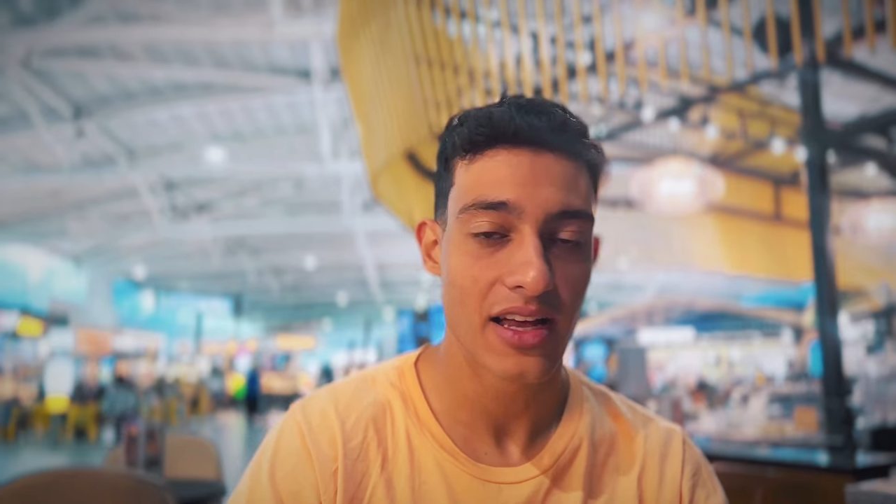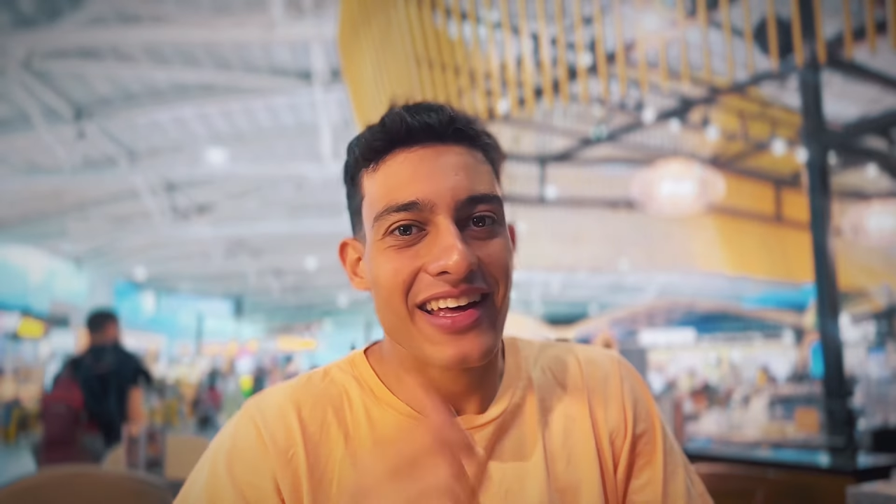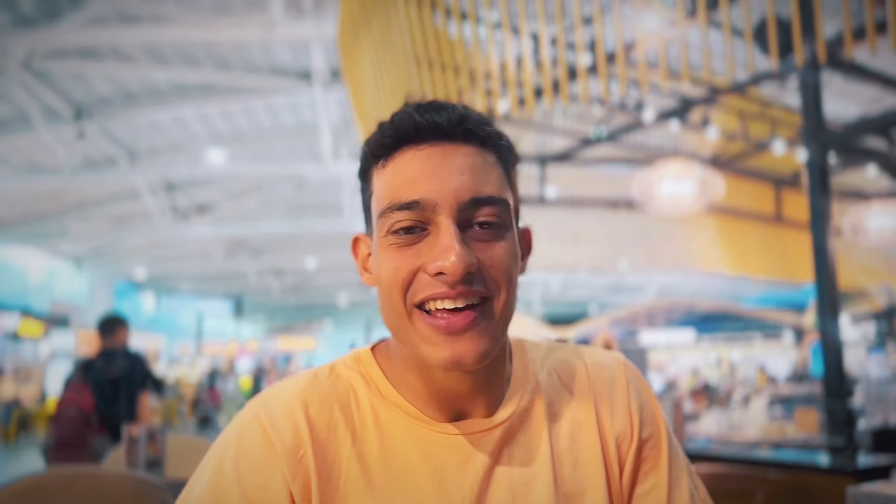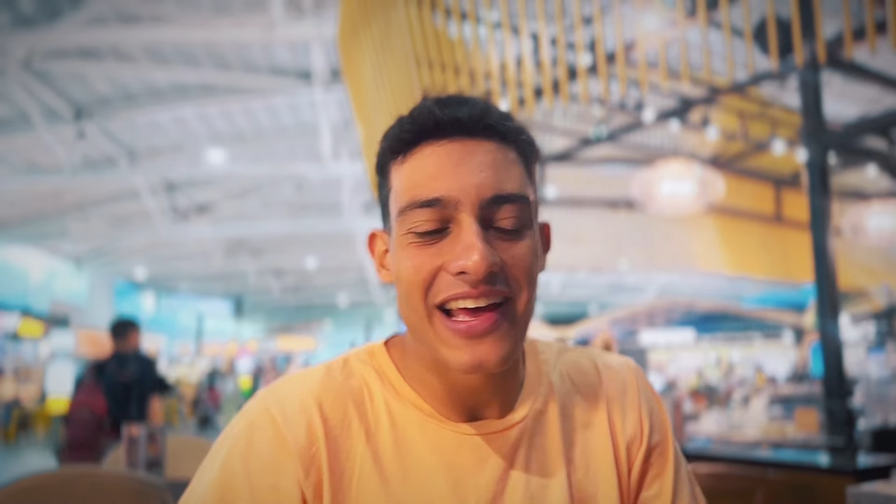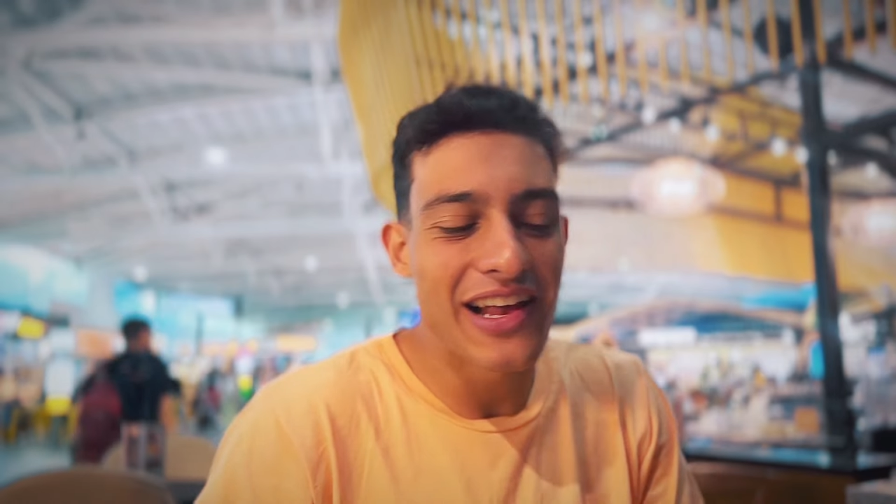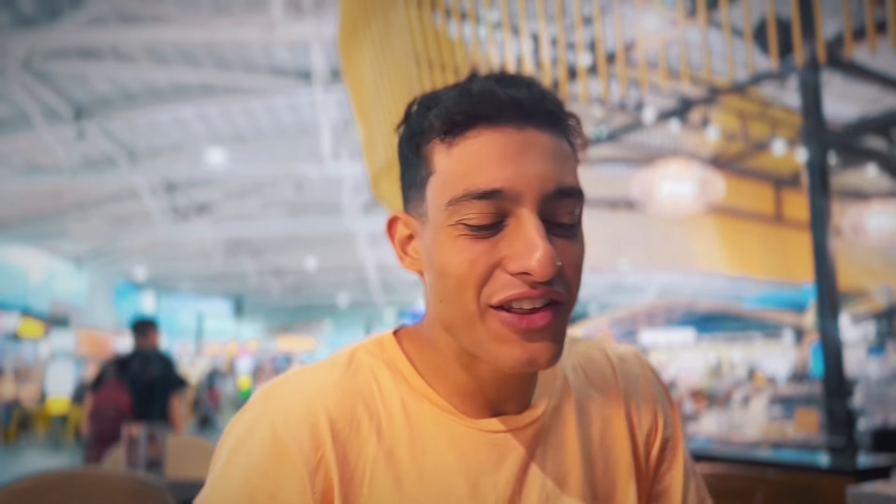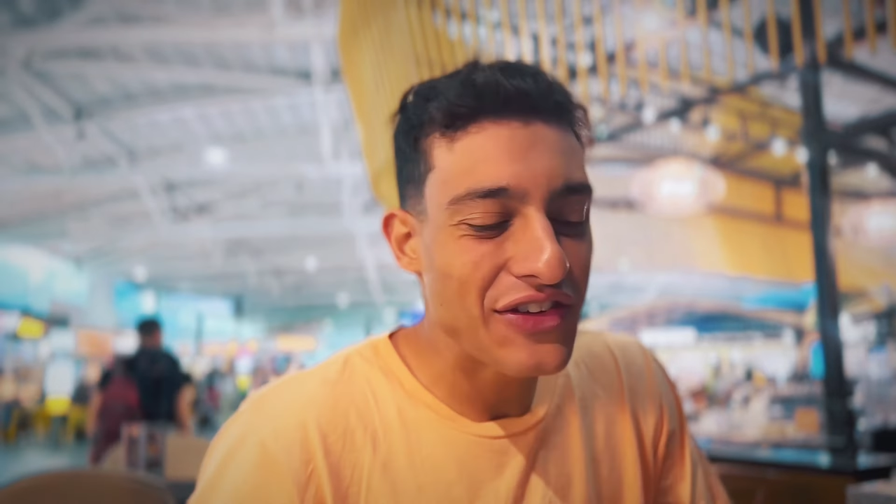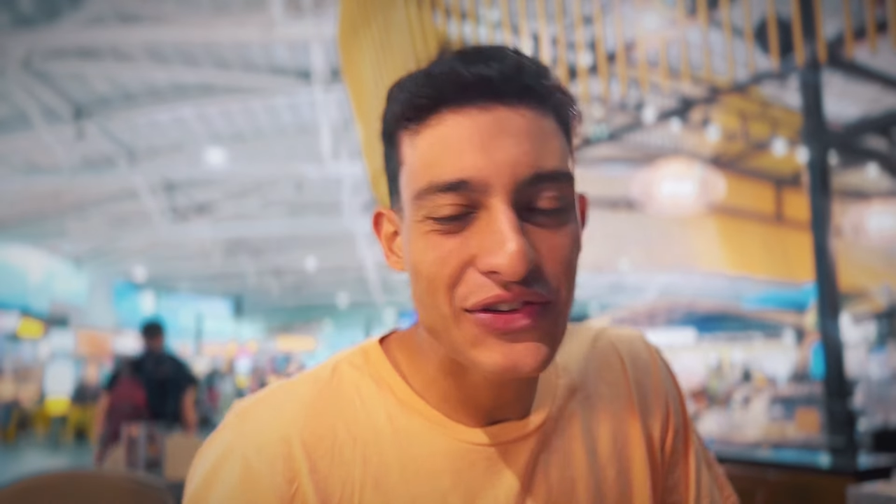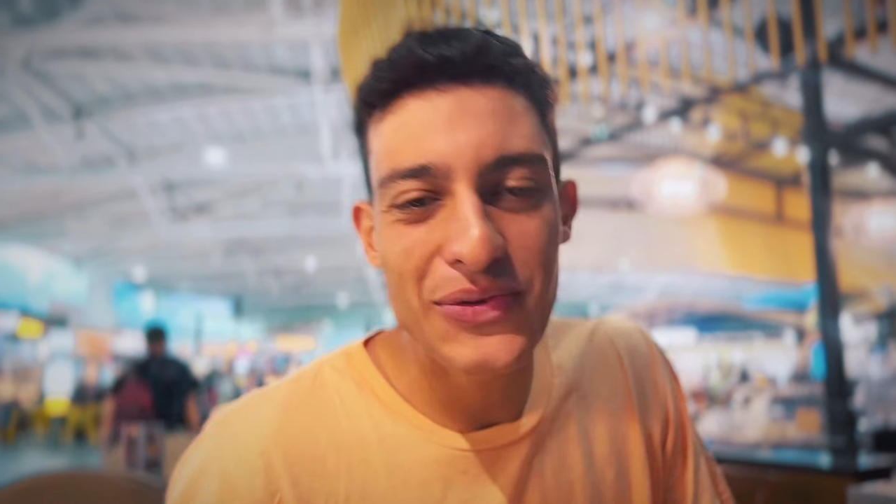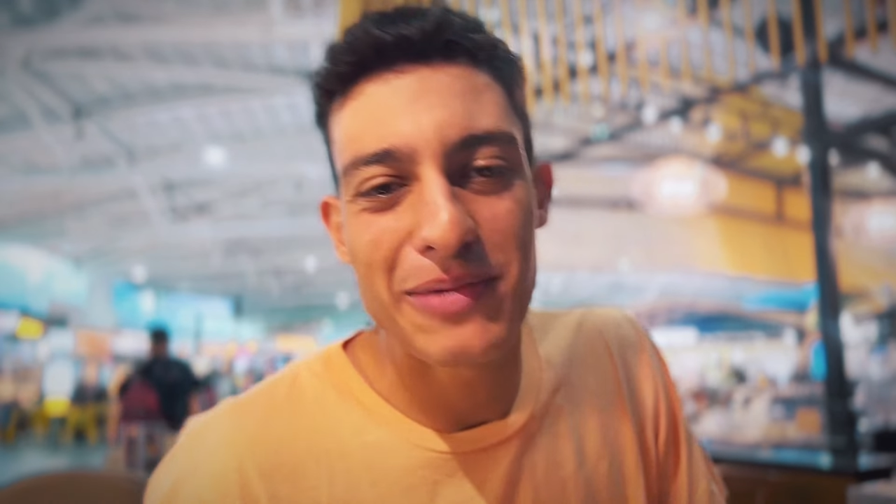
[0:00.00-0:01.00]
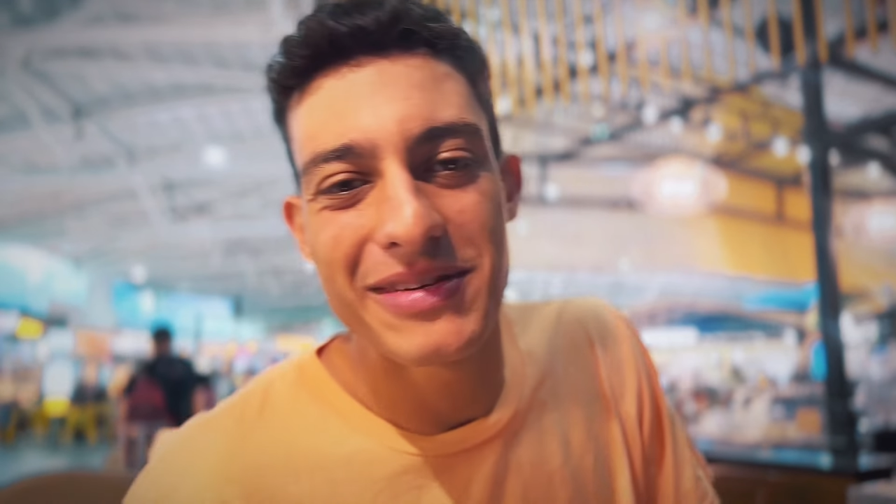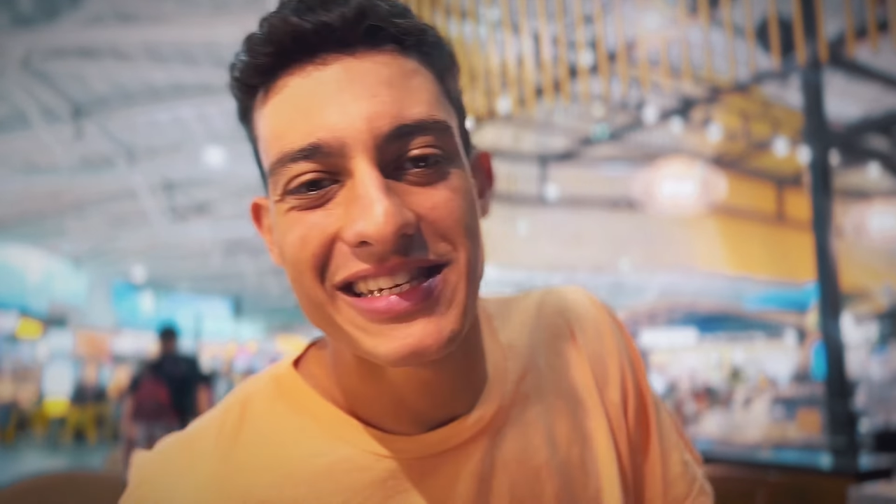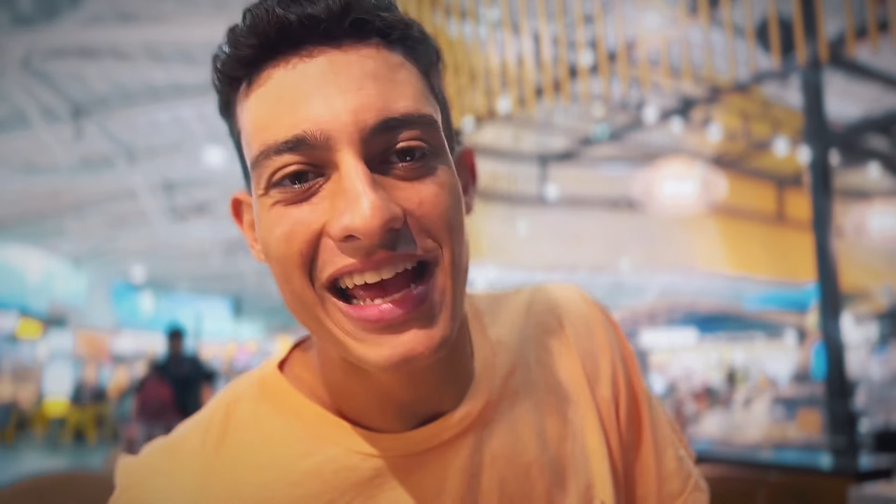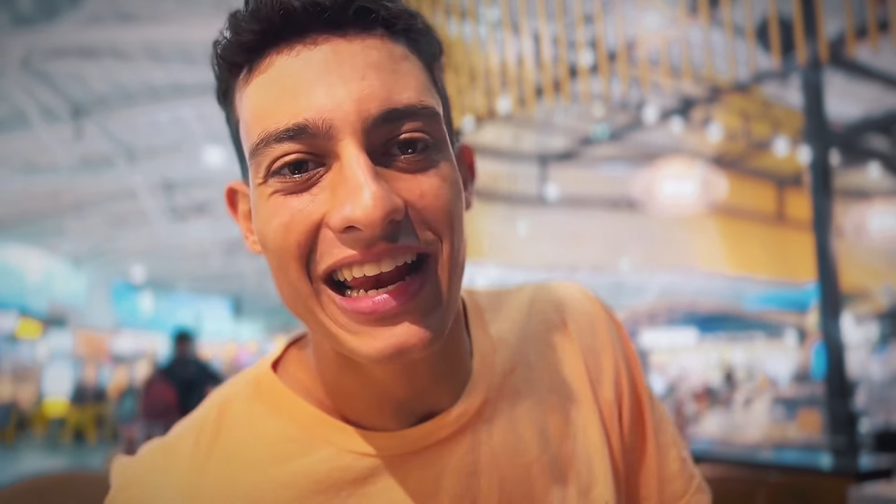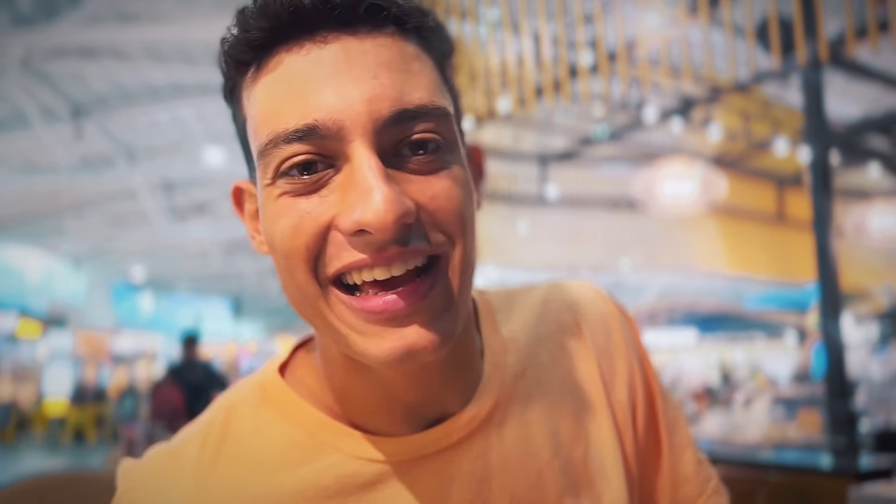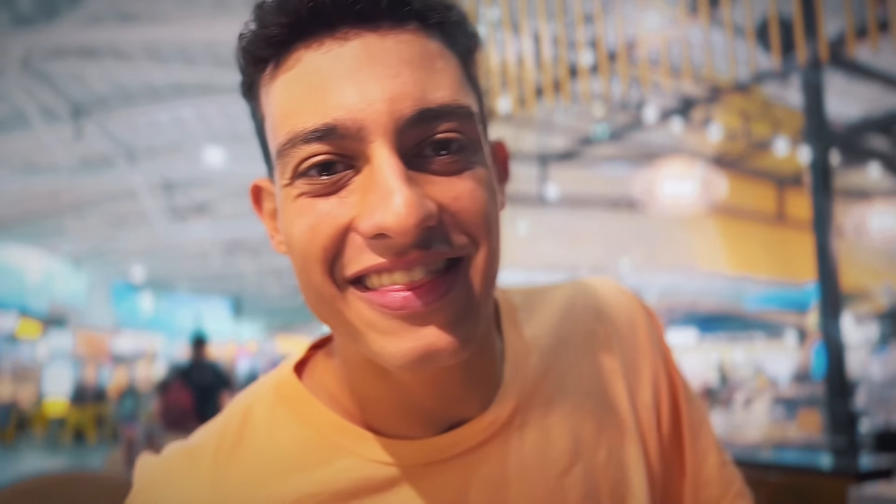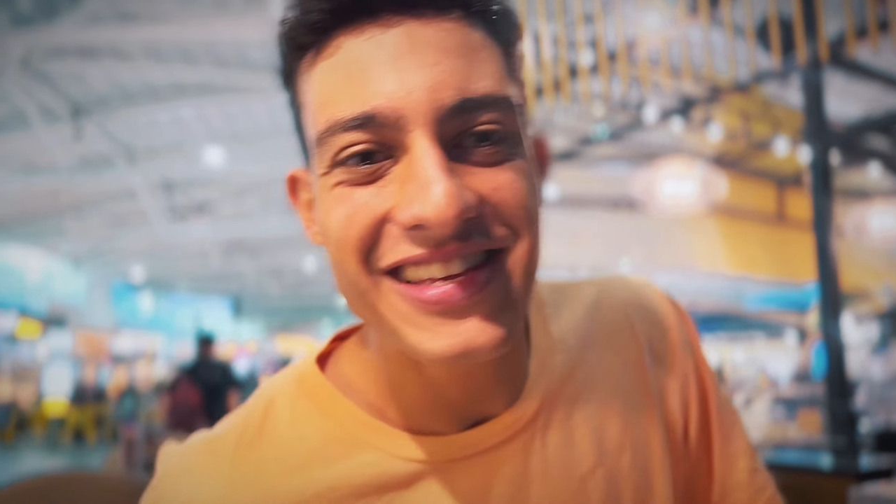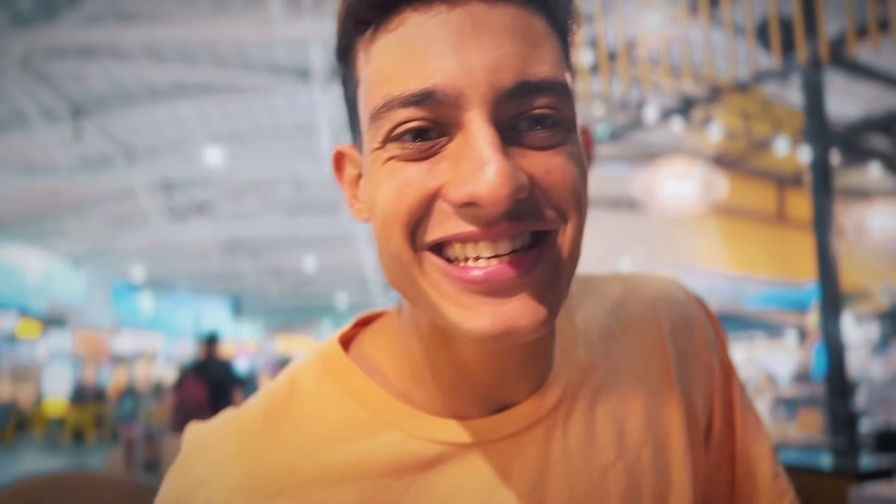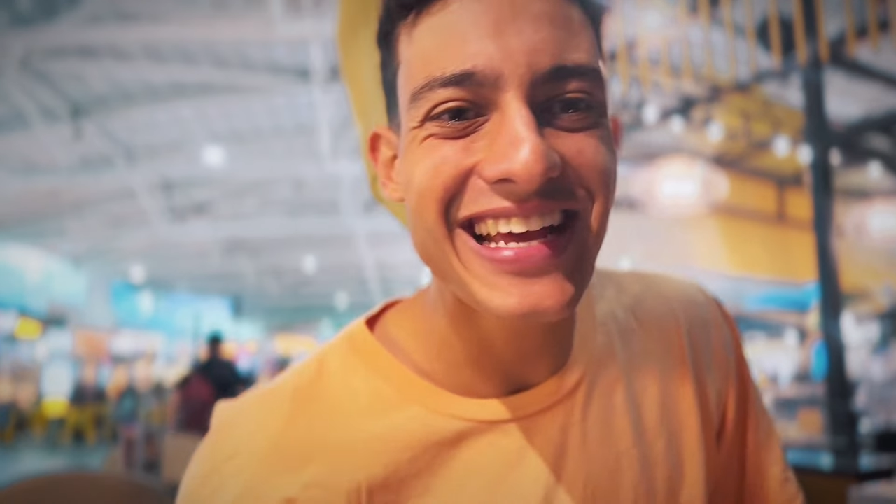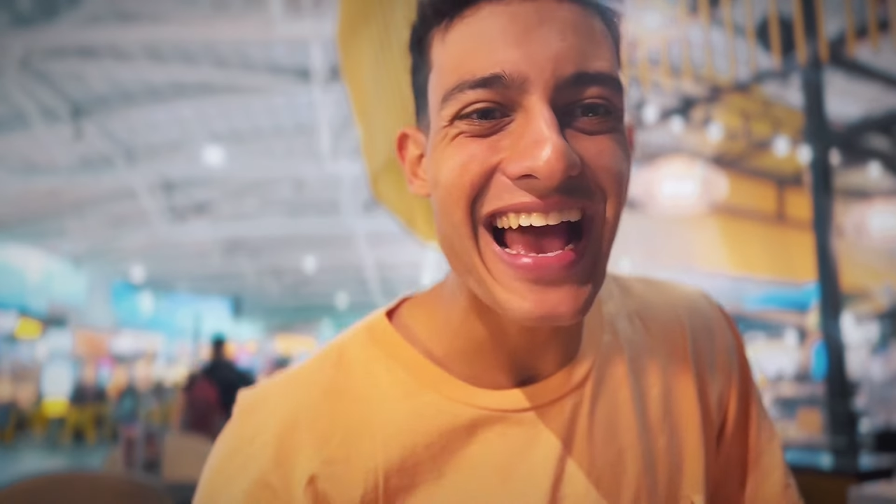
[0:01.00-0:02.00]
A lot of you will be saying like,
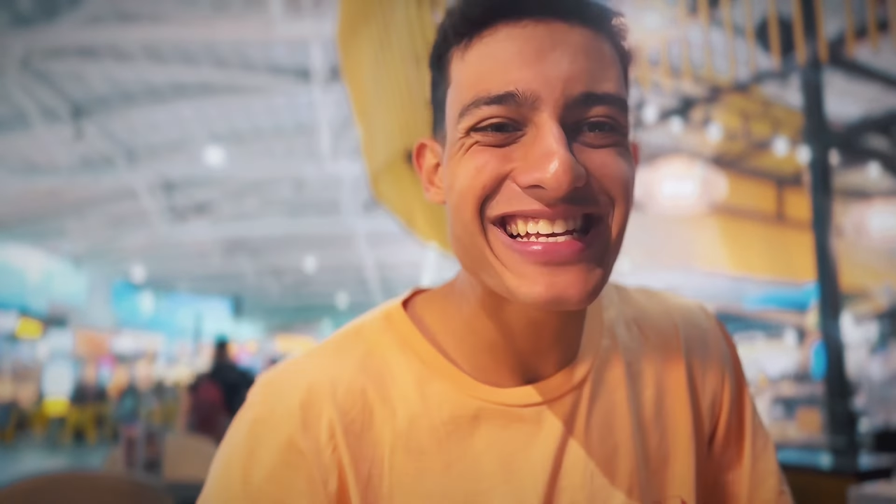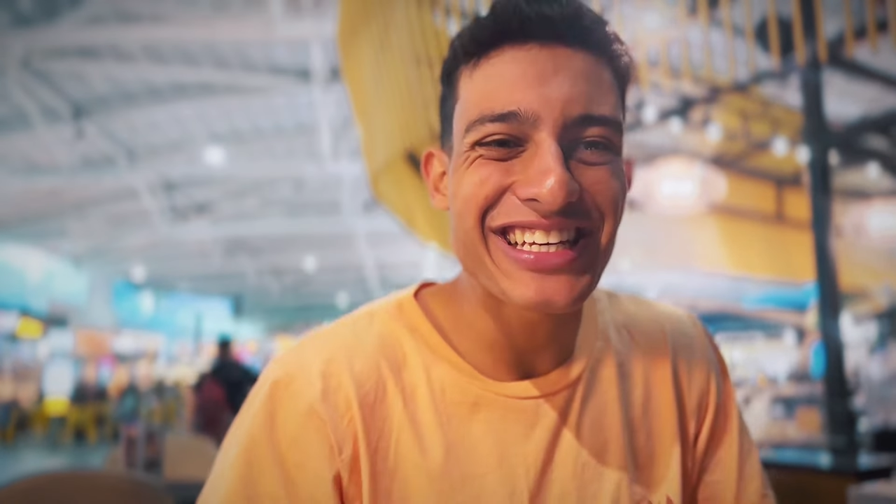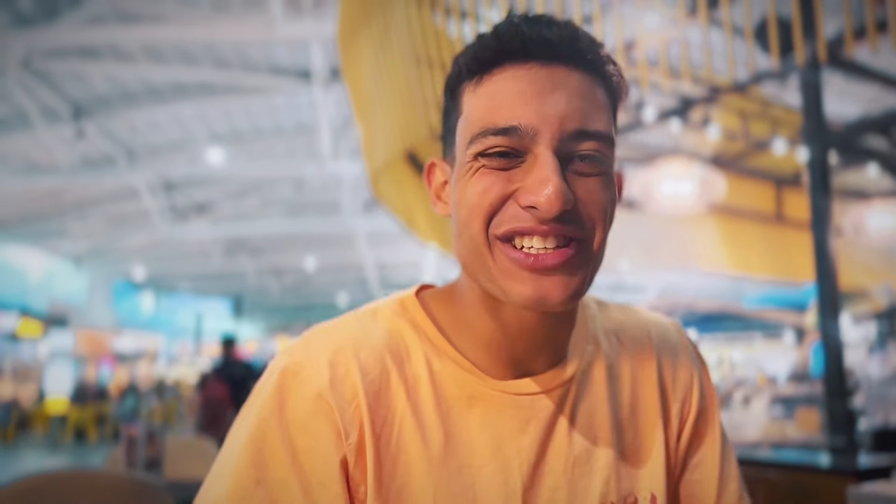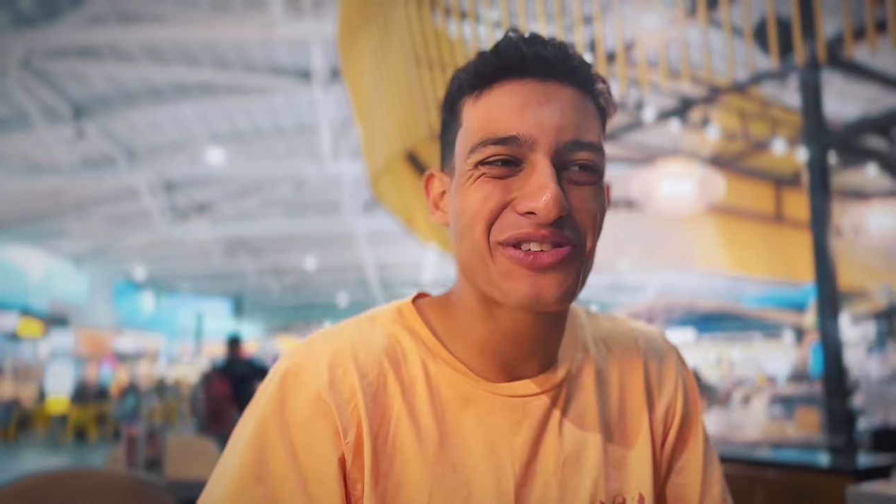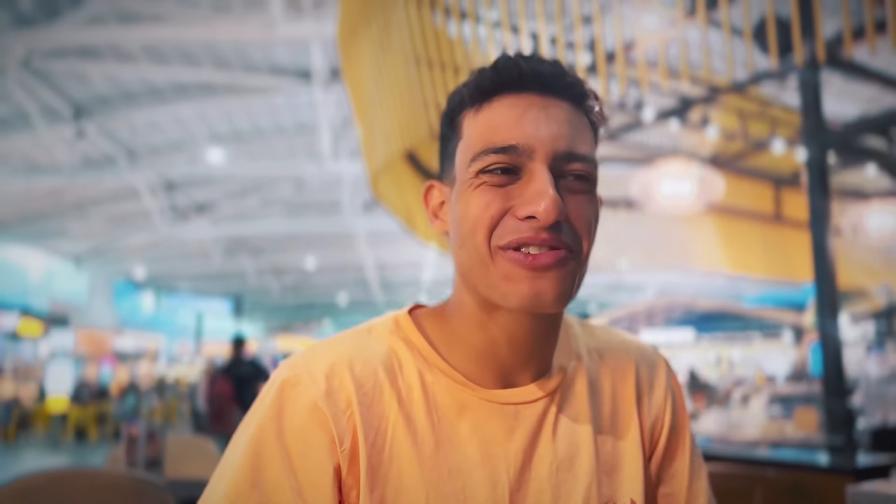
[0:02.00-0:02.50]
this guy just